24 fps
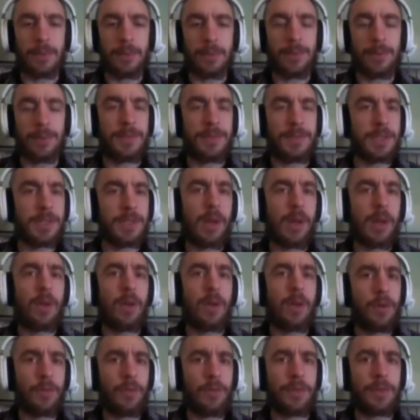We've
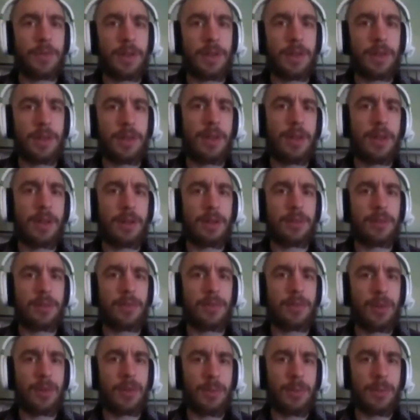solved a lot of the
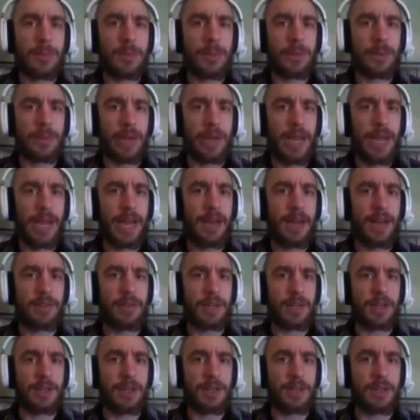problems we were
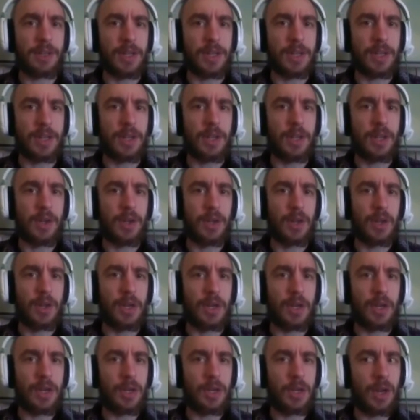having.
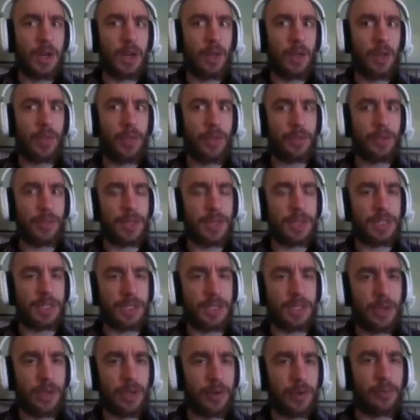Not that there's
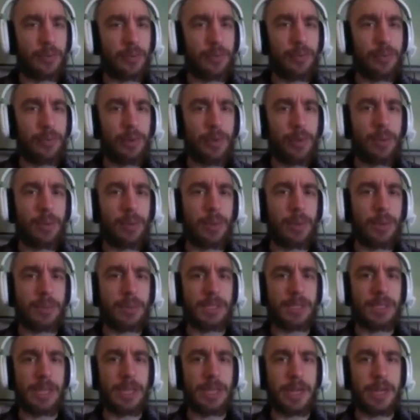no
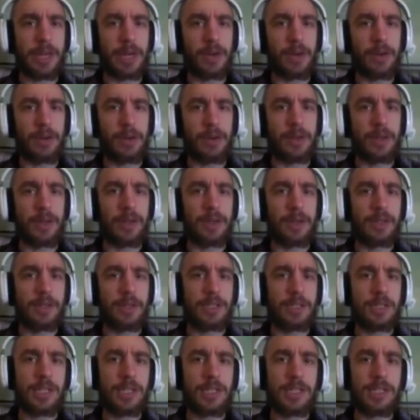problems now,
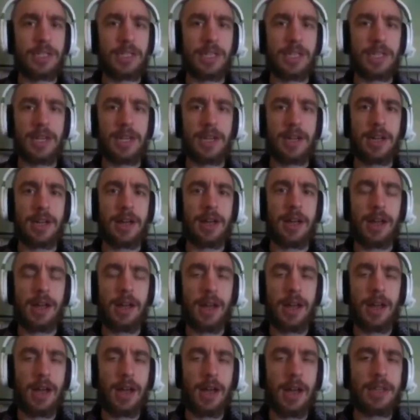just that
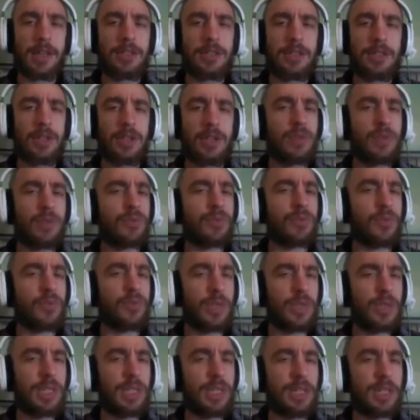I don't
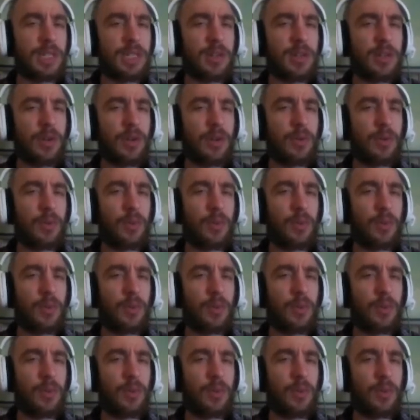really know